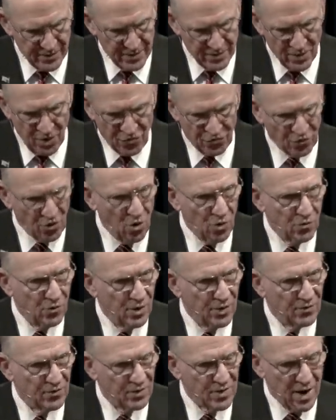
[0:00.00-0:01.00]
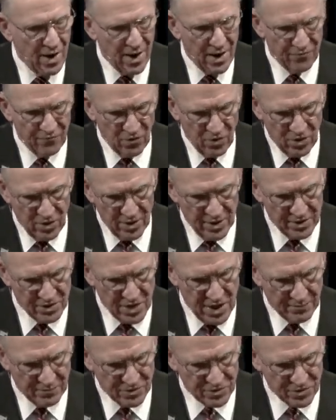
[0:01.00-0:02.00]
the throne of God,
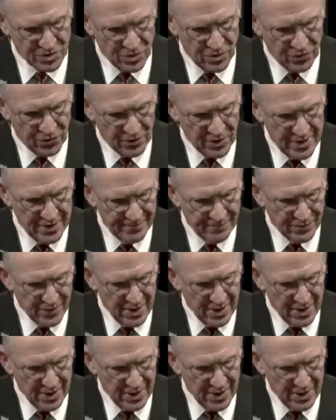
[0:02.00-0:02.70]
chapters 2 and 3.